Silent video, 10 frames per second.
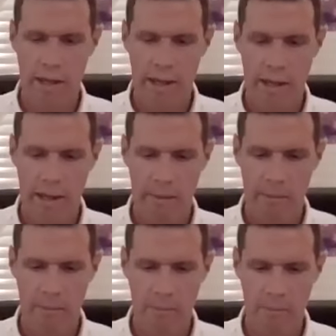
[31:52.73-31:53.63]
to be
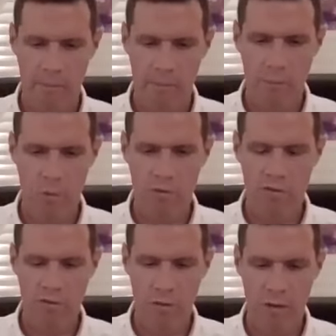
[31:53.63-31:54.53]
able to
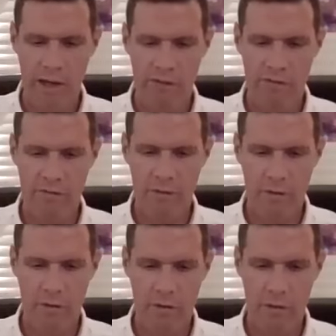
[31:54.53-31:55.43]

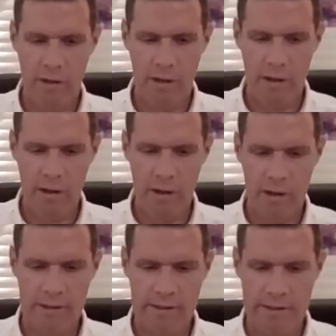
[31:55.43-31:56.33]
move through
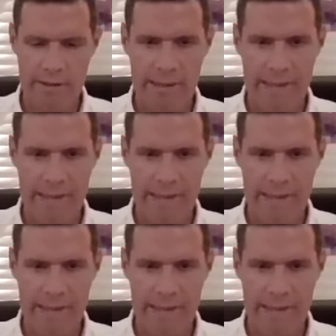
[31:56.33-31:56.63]
life